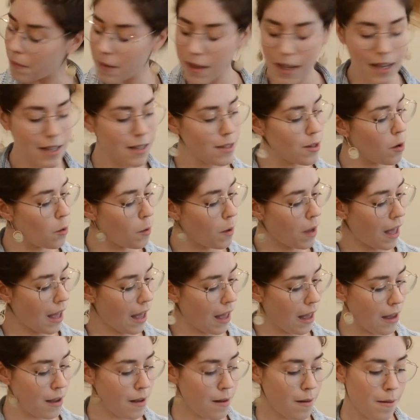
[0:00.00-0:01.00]
That's
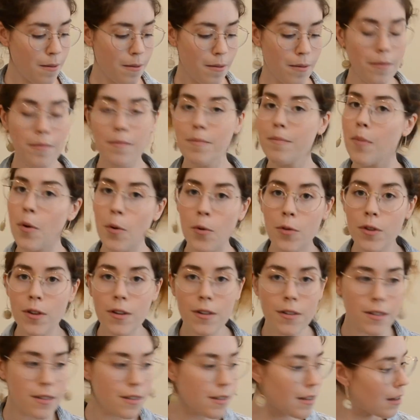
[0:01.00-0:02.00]
okay. Both
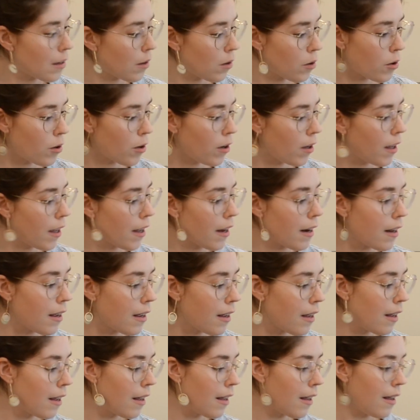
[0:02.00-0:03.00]
are still good.
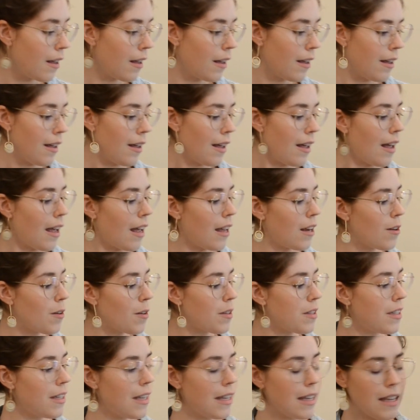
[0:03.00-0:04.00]
And you
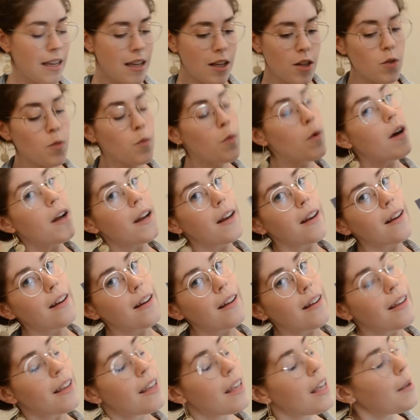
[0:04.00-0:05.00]
can see each one
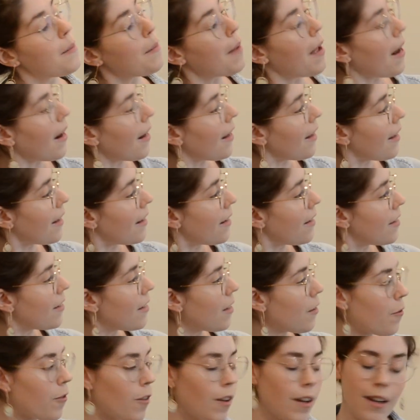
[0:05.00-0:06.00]
came out a little
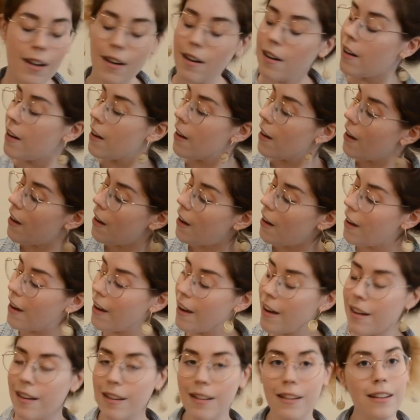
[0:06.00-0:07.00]
different
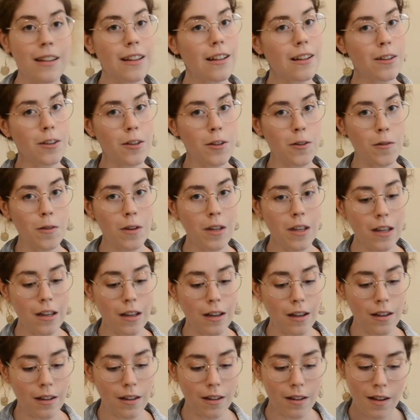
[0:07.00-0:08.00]
and a little
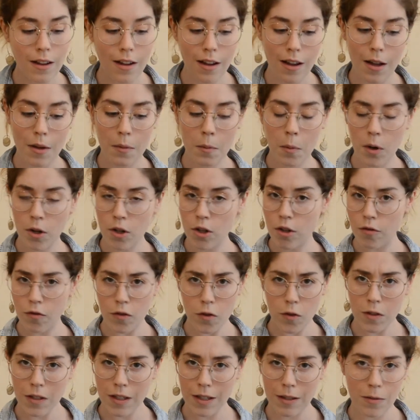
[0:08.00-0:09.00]
unique. I wonder
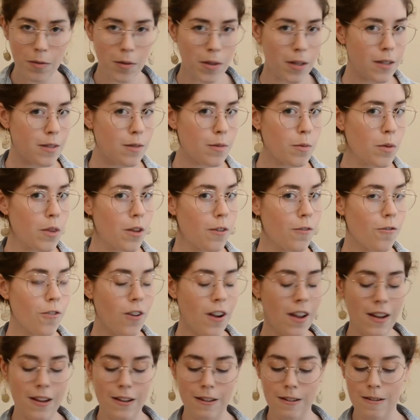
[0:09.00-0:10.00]
if you did this with a
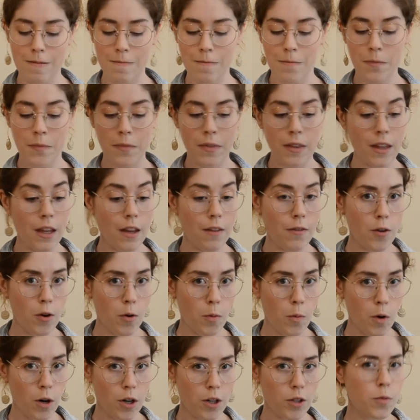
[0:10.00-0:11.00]
friend, if
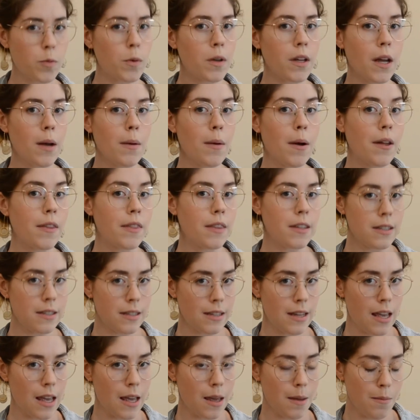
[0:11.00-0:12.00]
your works would come out the
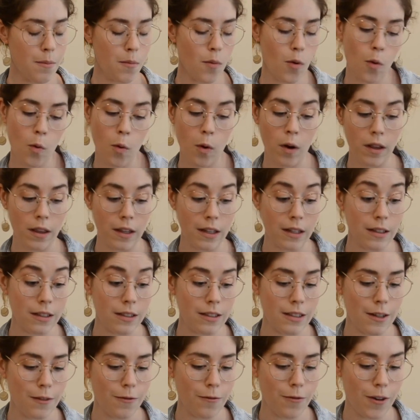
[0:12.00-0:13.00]
same or a little
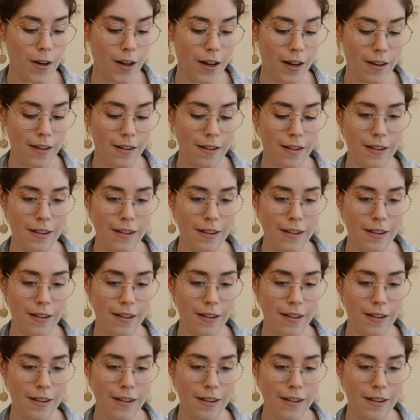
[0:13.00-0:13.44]
different.